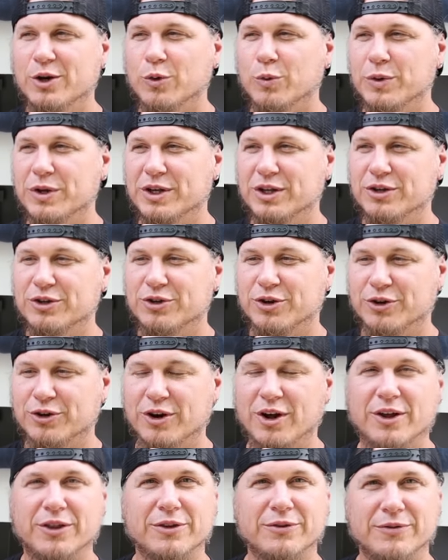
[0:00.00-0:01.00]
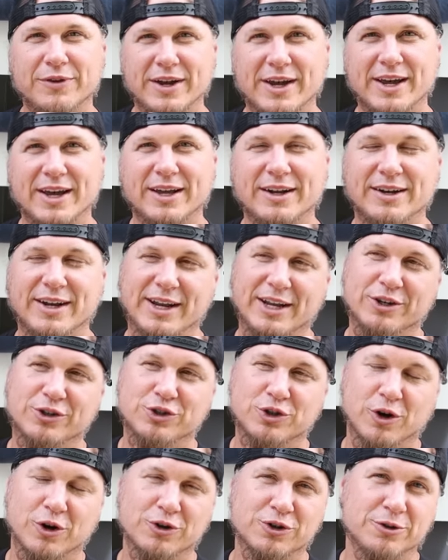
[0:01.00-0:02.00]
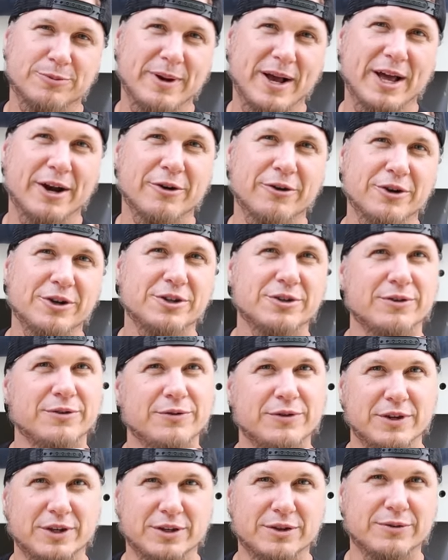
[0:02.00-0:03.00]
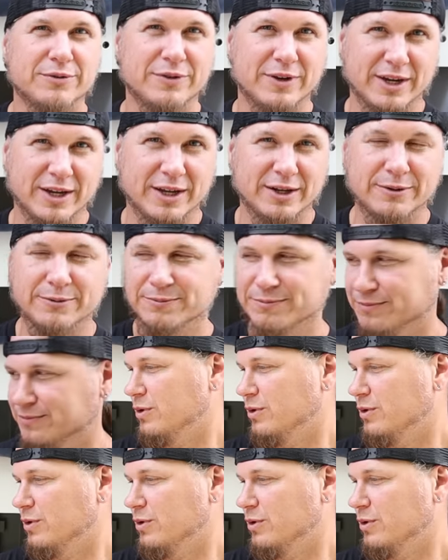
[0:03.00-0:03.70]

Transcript: we can turn on the van and charge the batteries via the van.